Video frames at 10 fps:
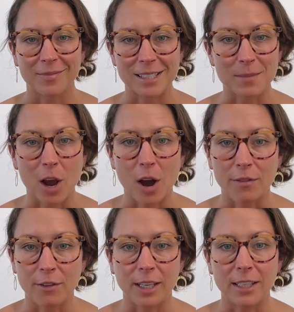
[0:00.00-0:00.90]
this is my
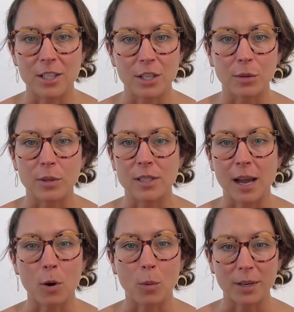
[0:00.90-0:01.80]
offering to you, is
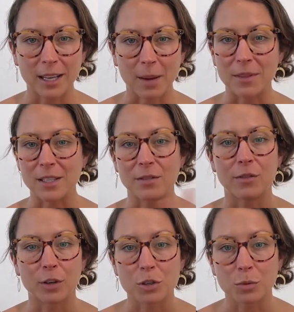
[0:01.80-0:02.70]
I'm opening up this
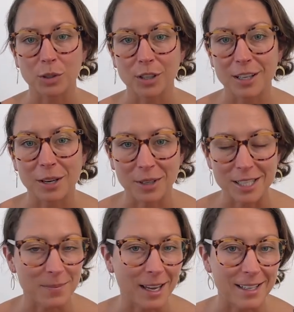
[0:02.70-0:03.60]
virtual yoga
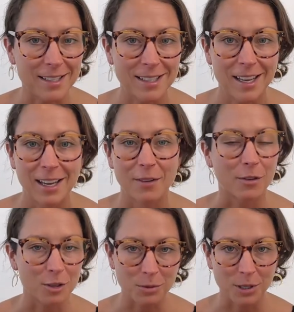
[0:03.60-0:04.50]
space,
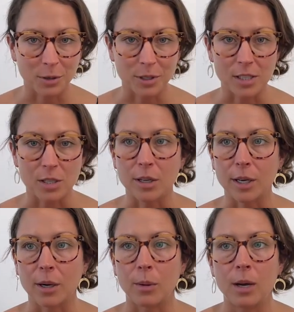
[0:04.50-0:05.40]
virtual yoga
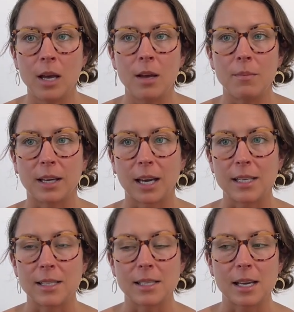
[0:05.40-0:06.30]
studio,
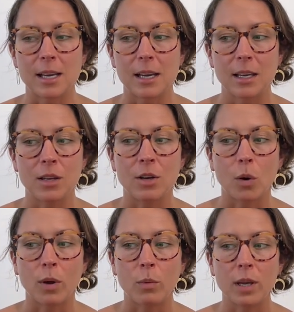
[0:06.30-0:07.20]
because
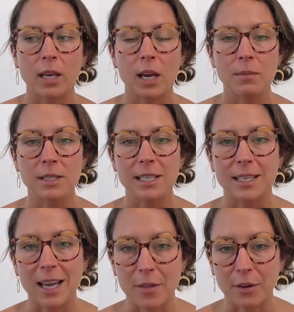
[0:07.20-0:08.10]
when we come
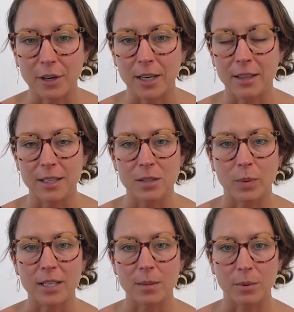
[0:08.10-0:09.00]
together in this
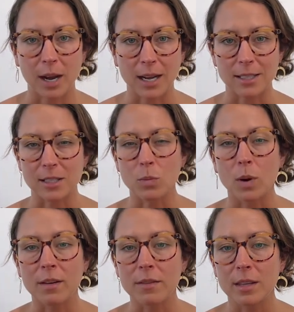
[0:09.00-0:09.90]
way to practice,
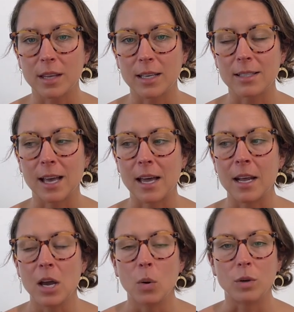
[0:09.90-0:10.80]
one of the things that
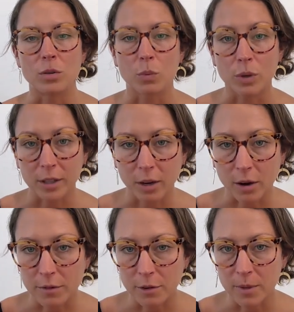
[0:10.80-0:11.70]
was really
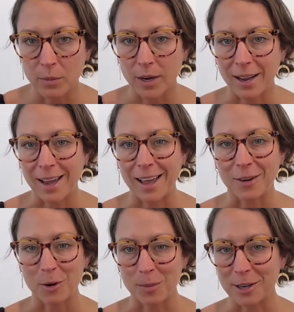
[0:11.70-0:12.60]
hard for me when I had
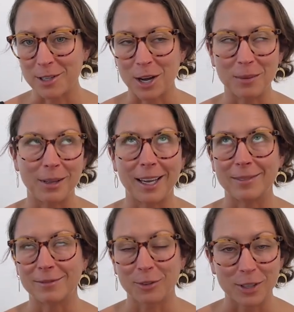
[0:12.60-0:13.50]
a corporate job
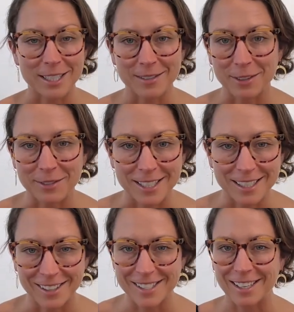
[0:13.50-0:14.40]
like 14,
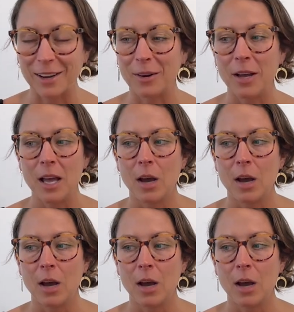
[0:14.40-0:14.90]
15 years ago